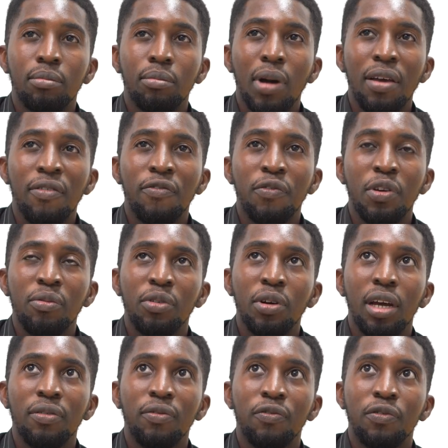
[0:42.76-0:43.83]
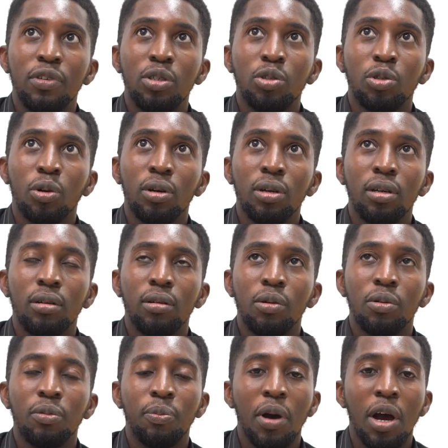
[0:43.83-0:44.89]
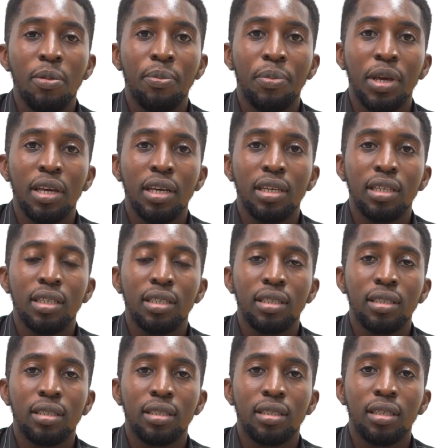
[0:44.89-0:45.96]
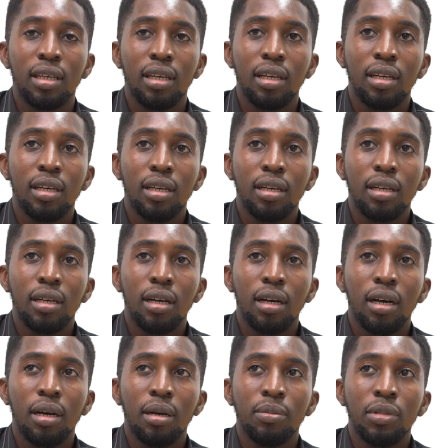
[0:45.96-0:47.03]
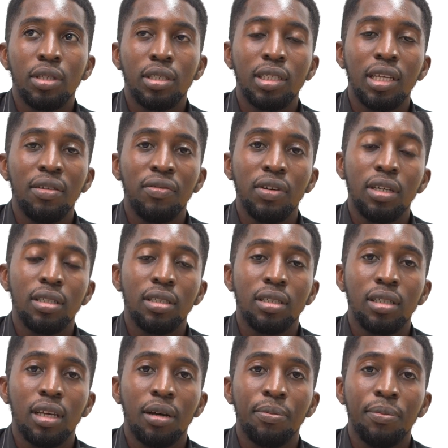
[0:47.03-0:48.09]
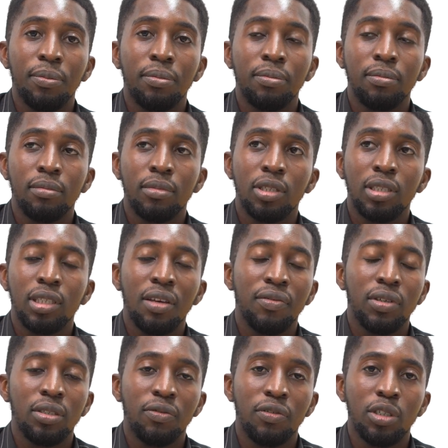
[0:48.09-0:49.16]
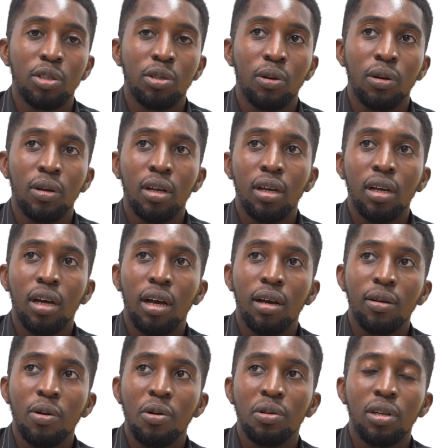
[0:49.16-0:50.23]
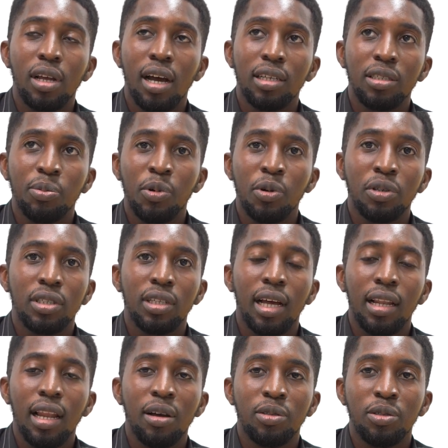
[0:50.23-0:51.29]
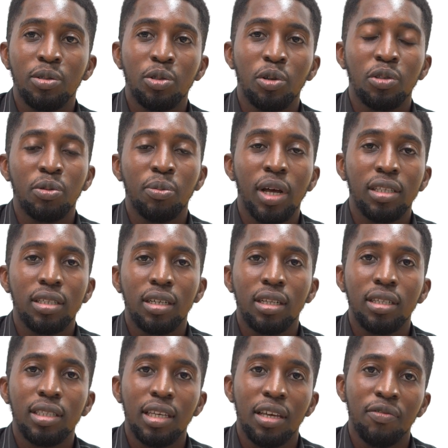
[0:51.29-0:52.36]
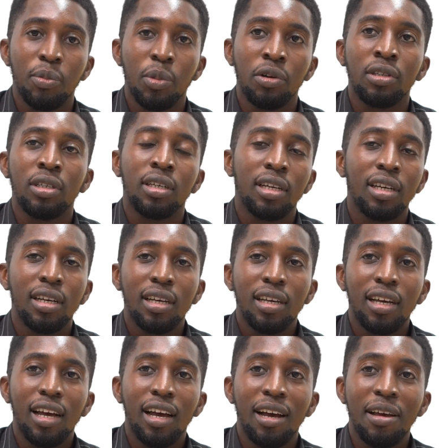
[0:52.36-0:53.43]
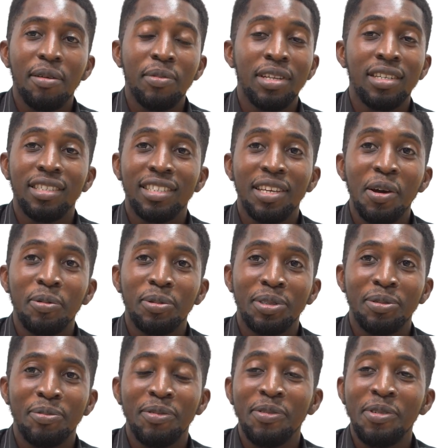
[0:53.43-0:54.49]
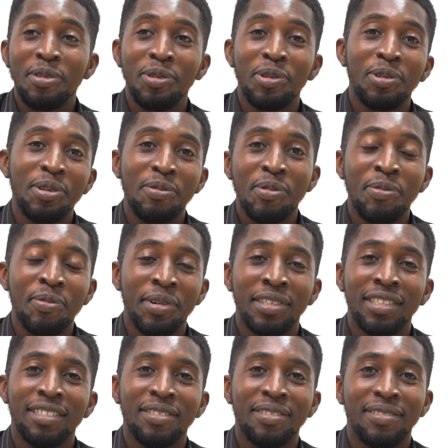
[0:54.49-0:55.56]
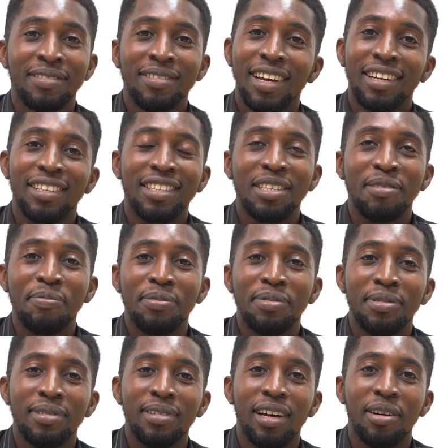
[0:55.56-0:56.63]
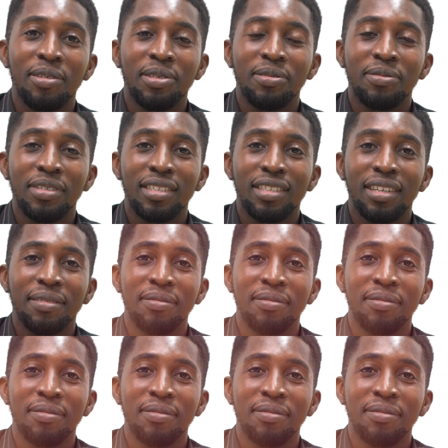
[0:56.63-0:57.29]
My favorite feature on PalmPay is the savings feature called Cashbox that allows you to automatically save money. I mean, it helps. Before you don't remove money, you can keep out of it.